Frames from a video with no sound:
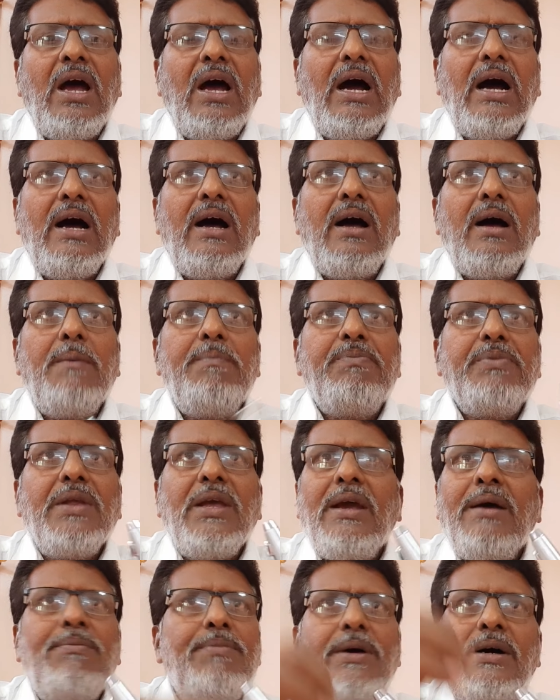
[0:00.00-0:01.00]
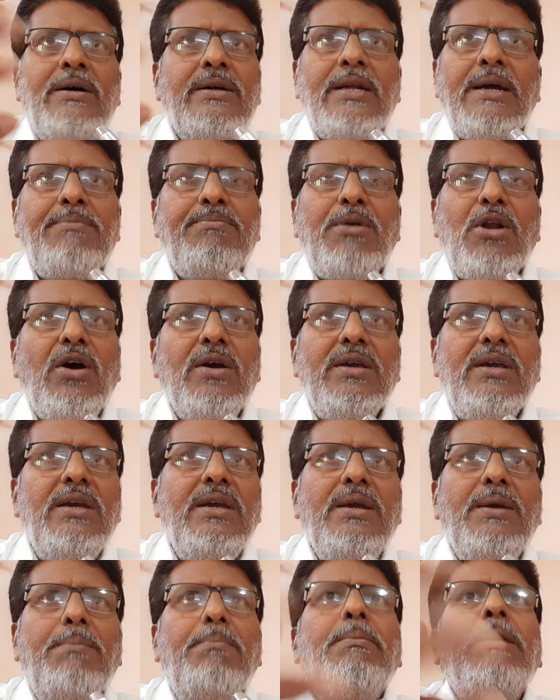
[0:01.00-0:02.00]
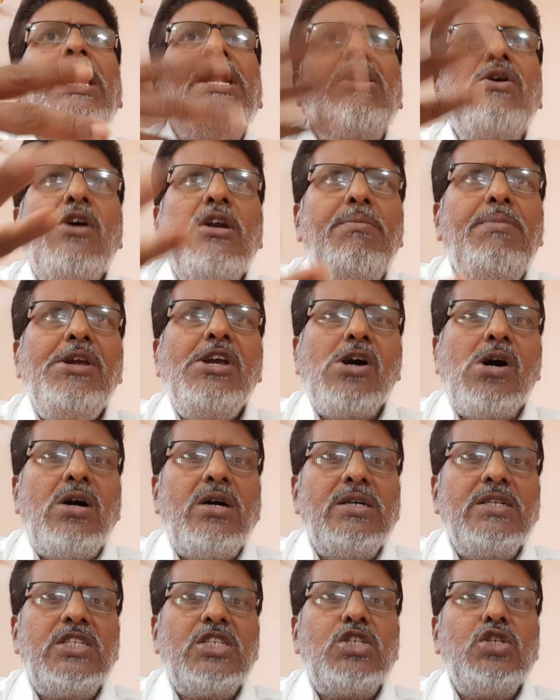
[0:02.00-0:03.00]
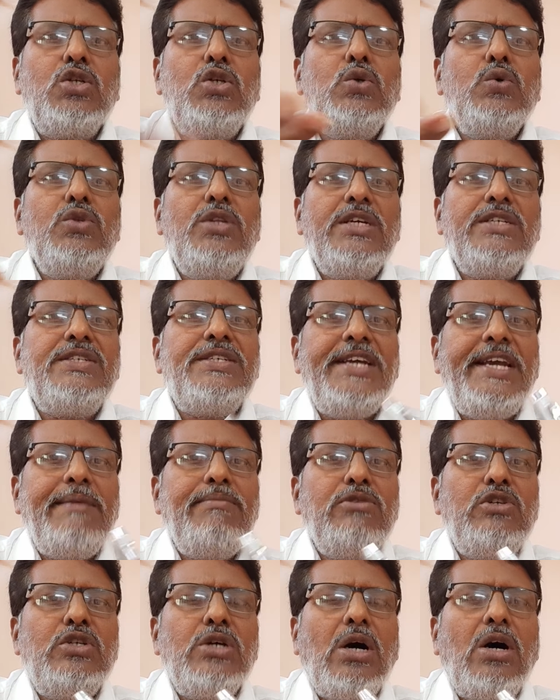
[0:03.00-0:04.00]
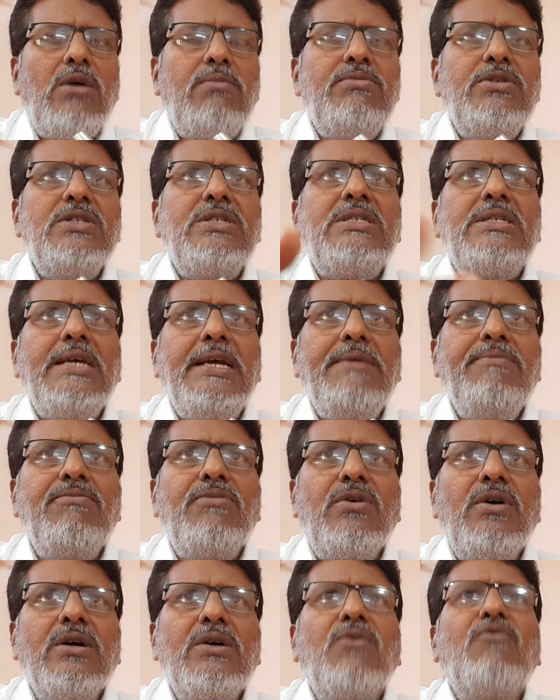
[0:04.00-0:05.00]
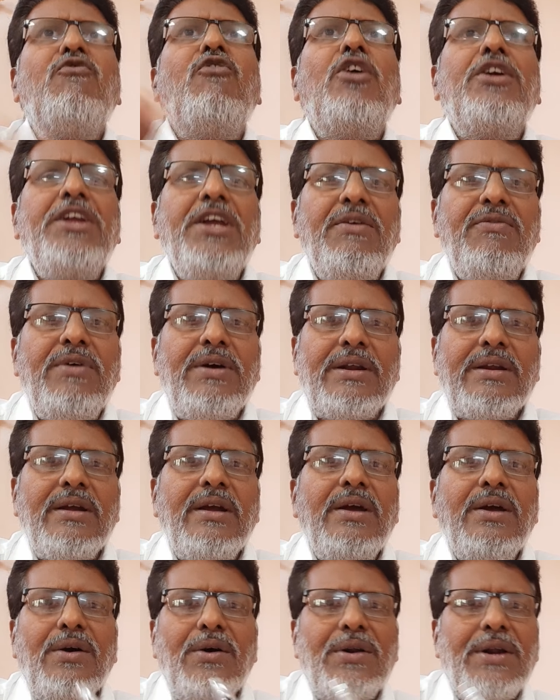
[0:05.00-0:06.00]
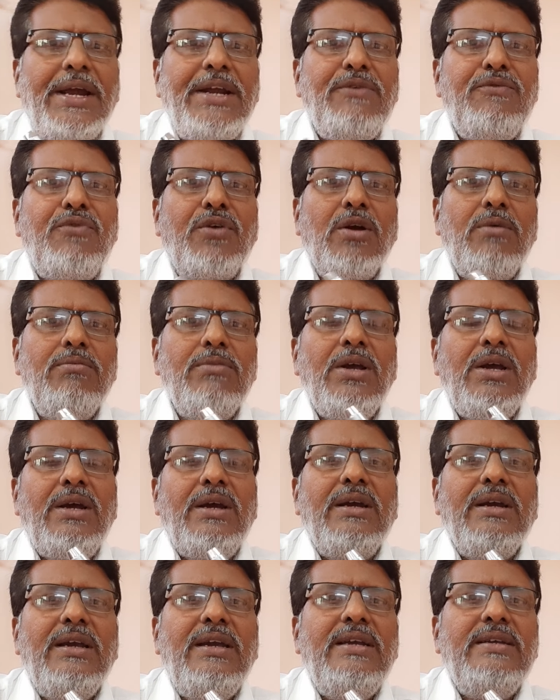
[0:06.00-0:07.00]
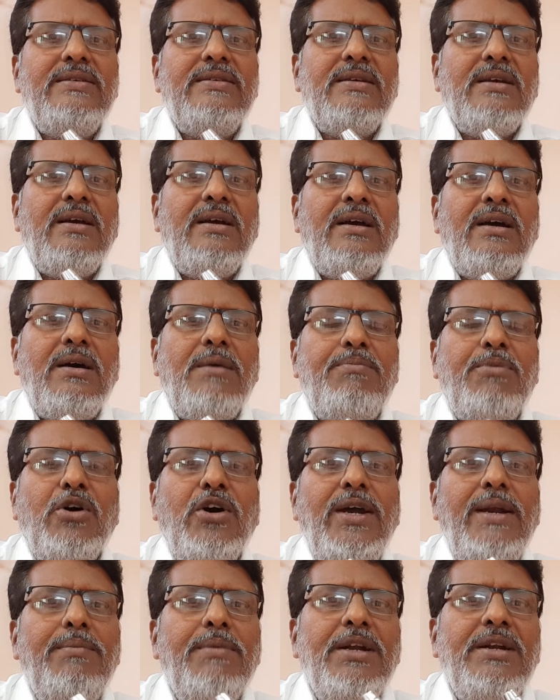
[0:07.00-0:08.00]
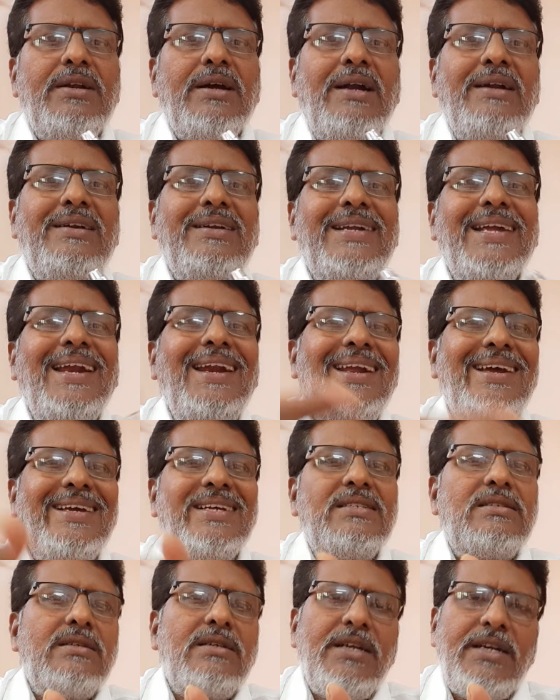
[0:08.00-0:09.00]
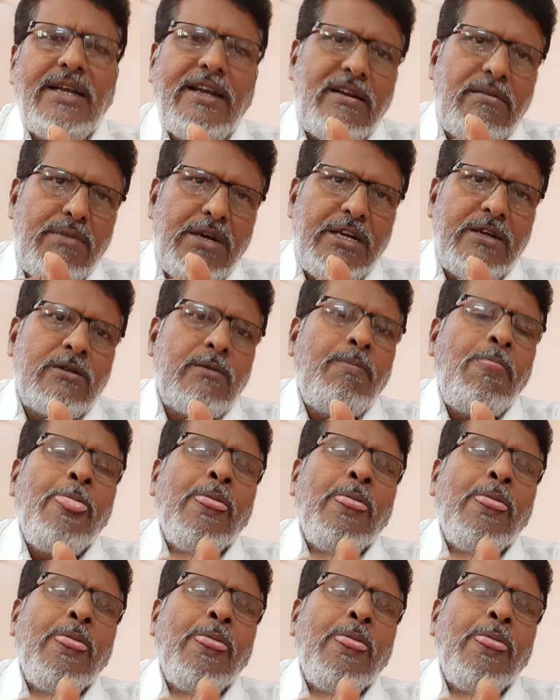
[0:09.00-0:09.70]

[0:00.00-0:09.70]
An employee may not be asked to do the same job, same work forever, right from his appointment until his retirement.